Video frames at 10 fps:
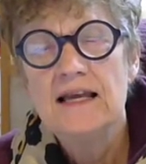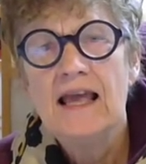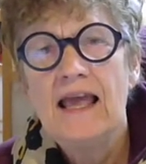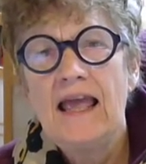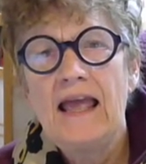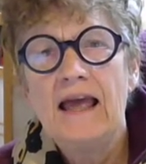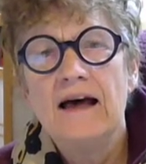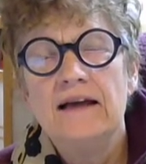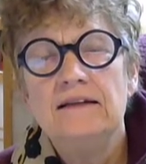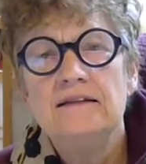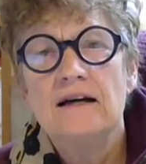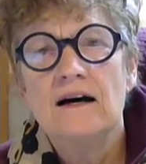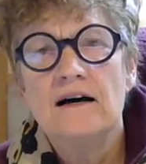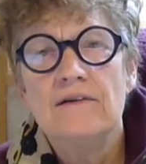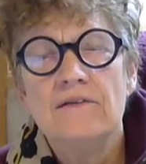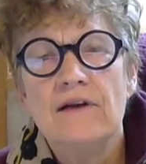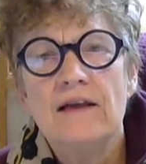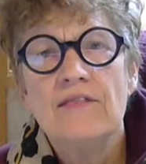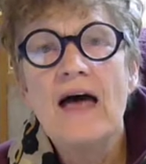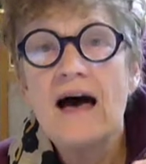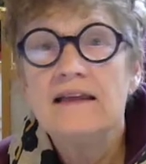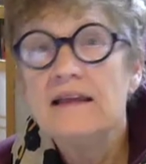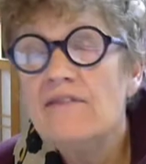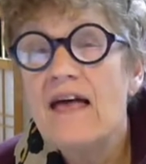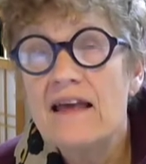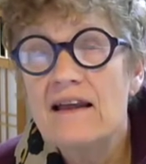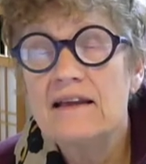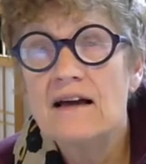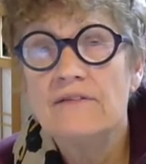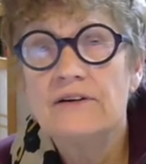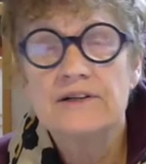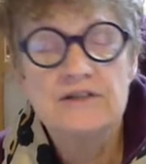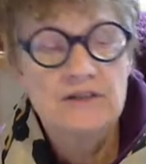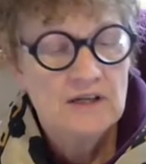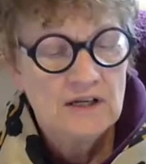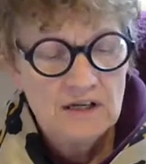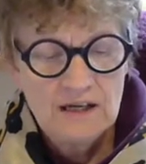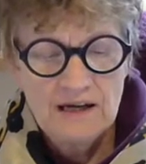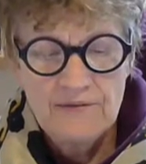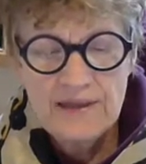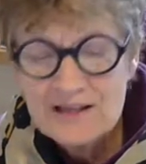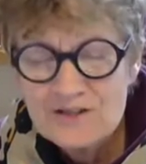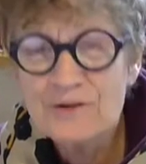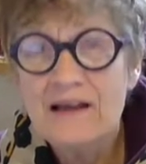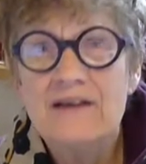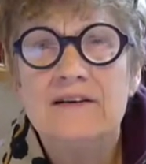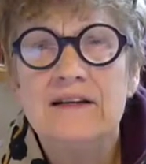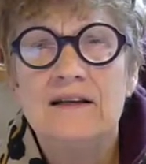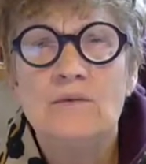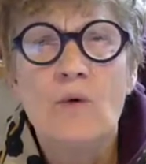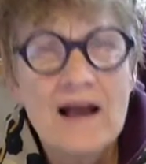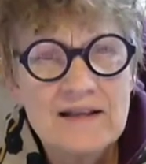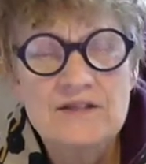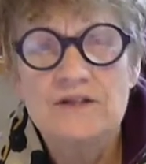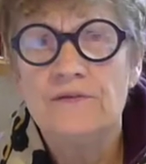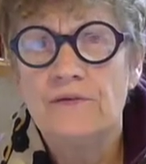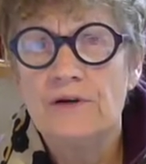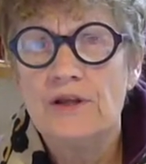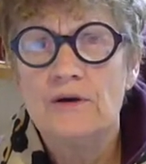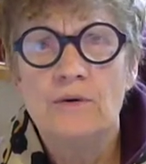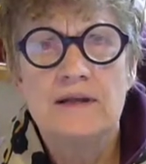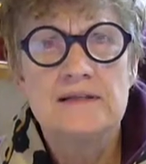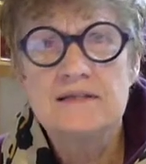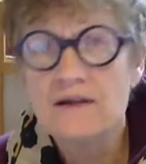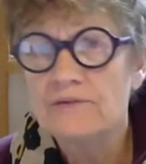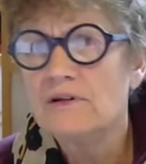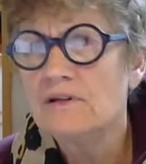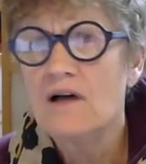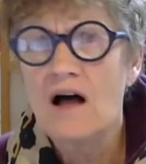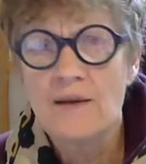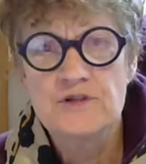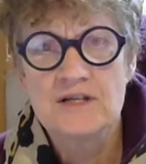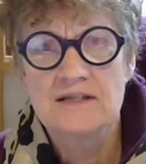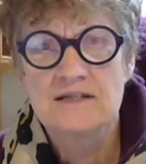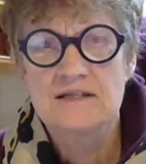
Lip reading: and in that I covered the history of it and why it's good for you and several options.